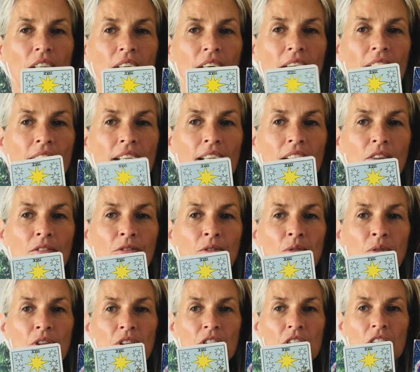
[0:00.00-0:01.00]
And then of
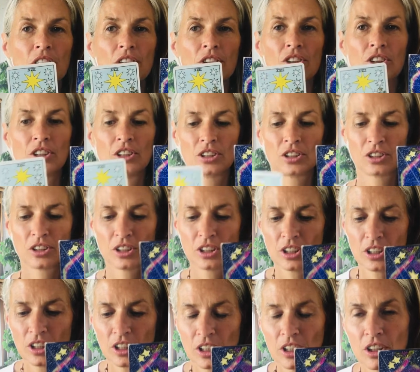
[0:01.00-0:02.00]
course here she's
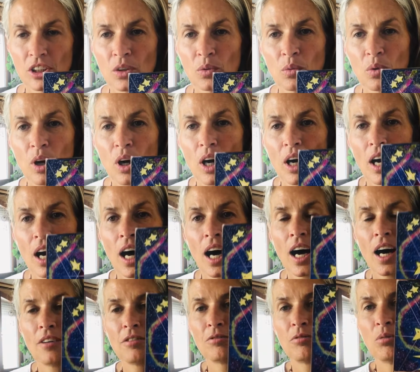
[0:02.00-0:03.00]
in the
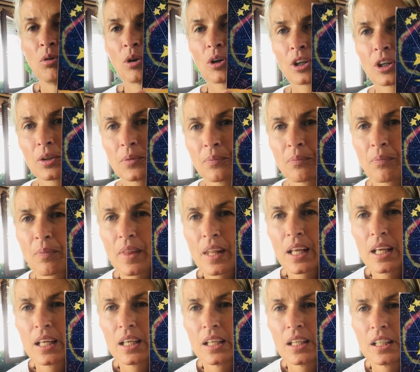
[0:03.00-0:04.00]
half water.
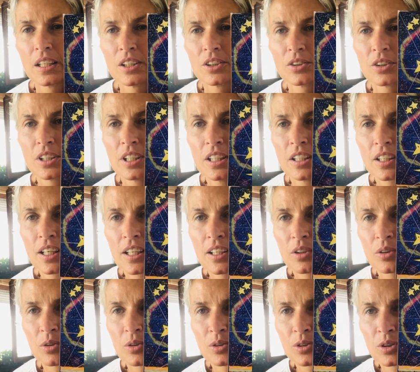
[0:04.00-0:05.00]
So here I
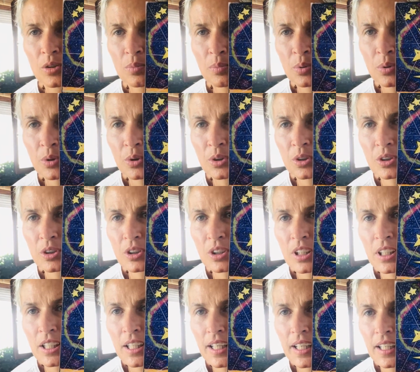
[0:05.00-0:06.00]
also put a
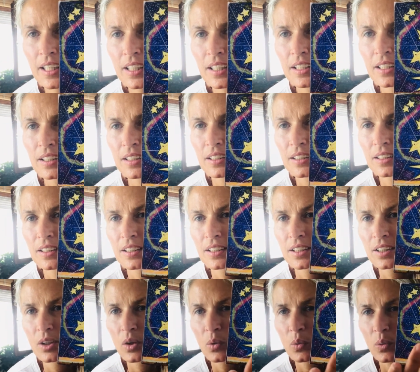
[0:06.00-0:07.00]
lake
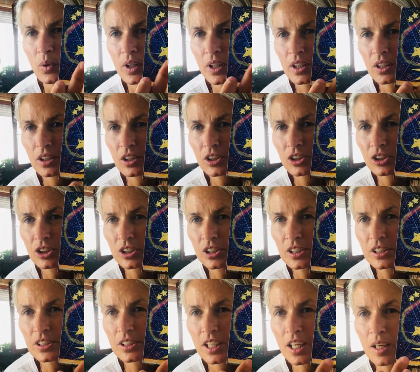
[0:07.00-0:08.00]
where
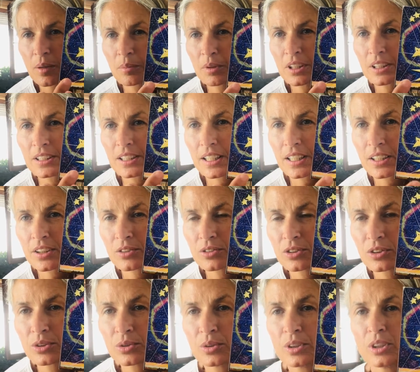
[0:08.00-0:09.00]
she's coming down
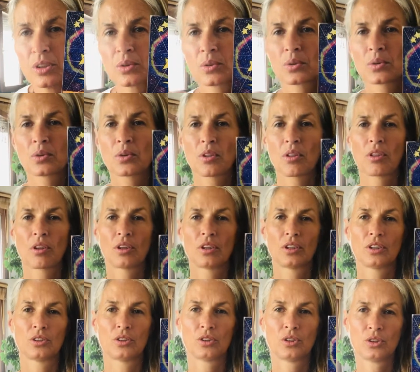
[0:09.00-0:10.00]
to the earth,
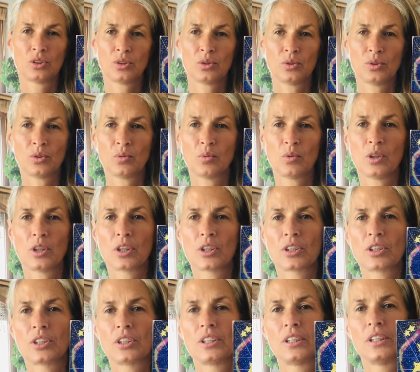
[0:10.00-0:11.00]
to the
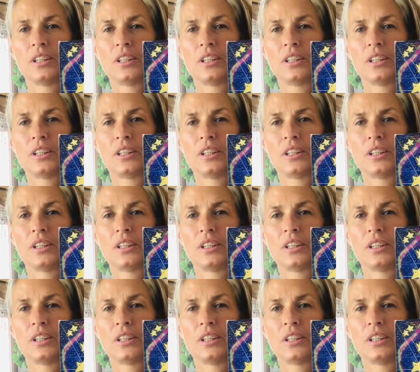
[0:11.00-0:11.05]
water.